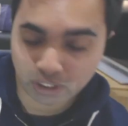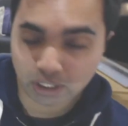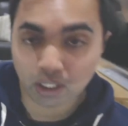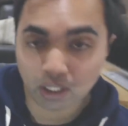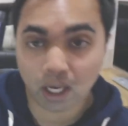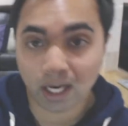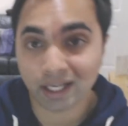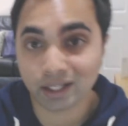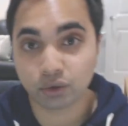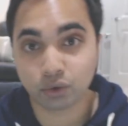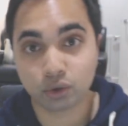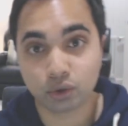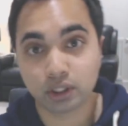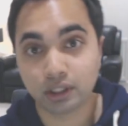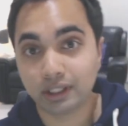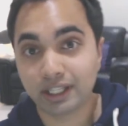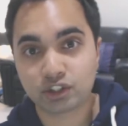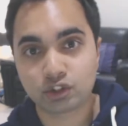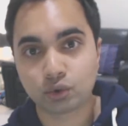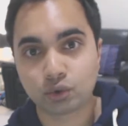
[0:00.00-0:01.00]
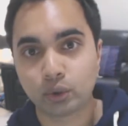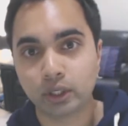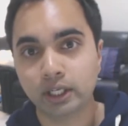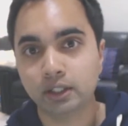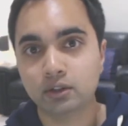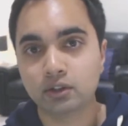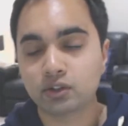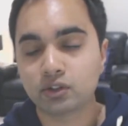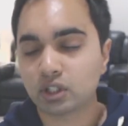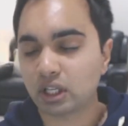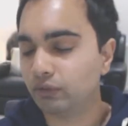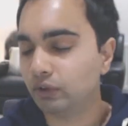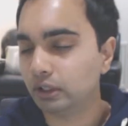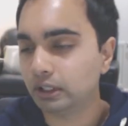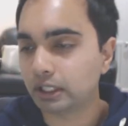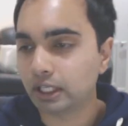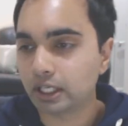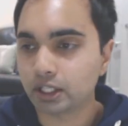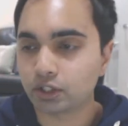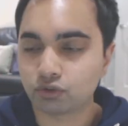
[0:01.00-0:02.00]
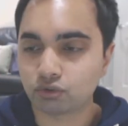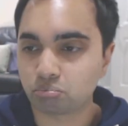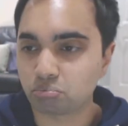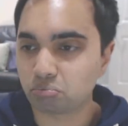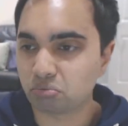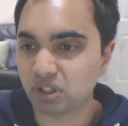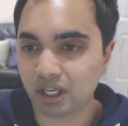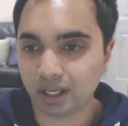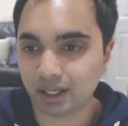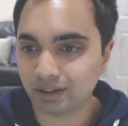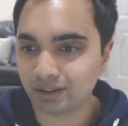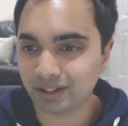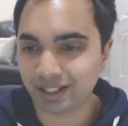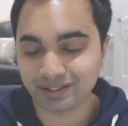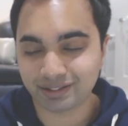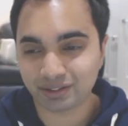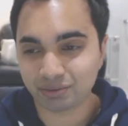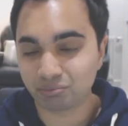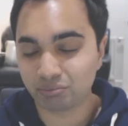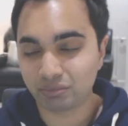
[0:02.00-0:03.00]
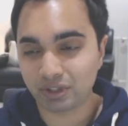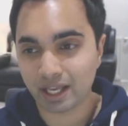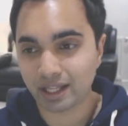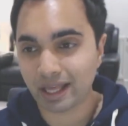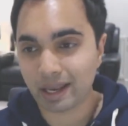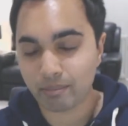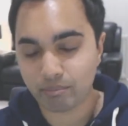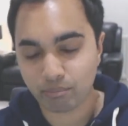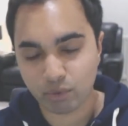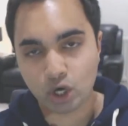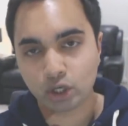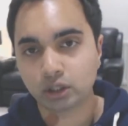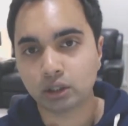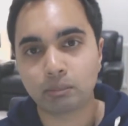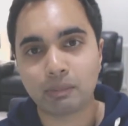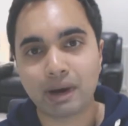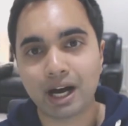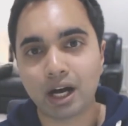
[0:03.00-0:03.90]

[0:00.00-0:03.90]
really like all the Listerines. I think they're, they, they, they burn the